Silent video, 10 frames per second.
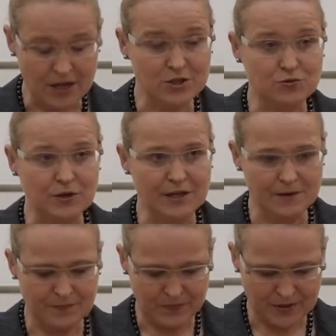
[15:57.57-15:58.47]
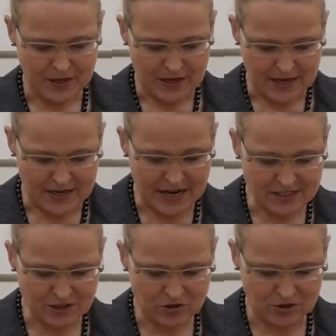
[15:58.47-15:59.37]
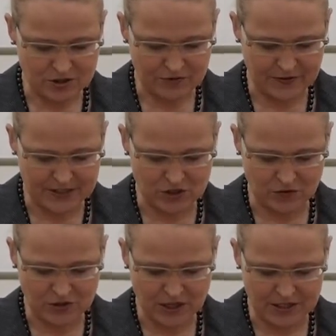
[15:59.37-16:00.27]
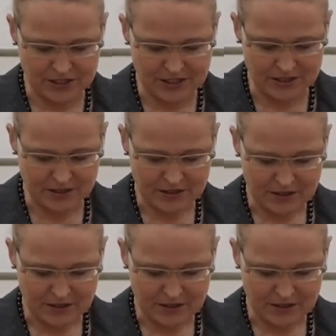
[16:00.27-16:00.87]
3. Another consequence of the idea